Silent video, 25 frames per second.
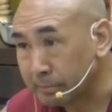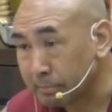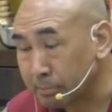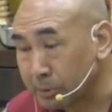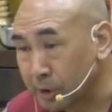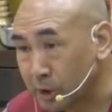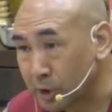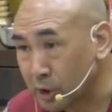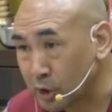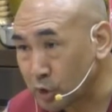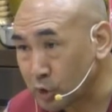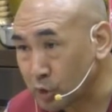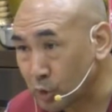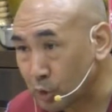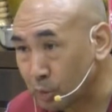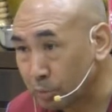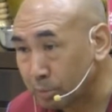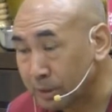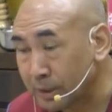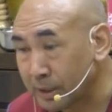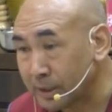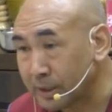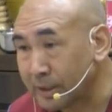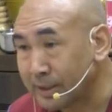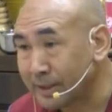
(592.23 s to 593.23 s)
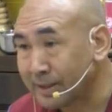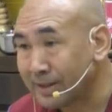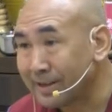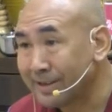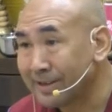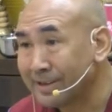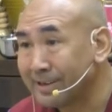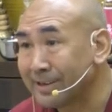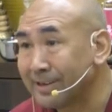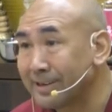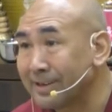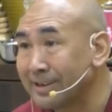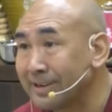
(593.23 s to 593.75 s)
because of the
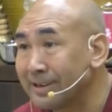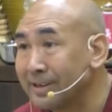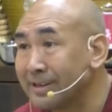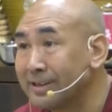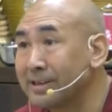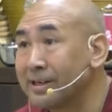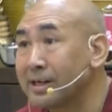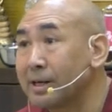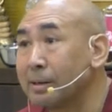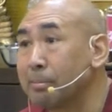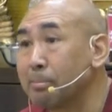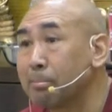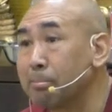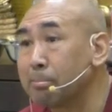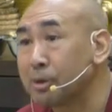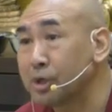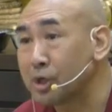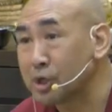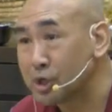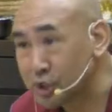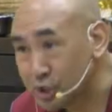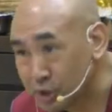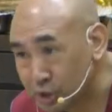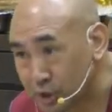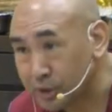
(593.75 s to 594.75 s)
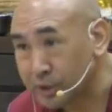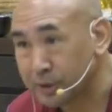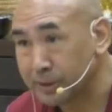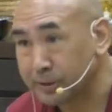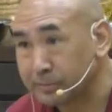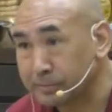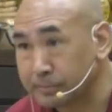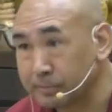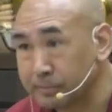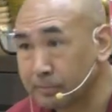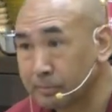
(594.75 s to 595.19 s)
great compassion.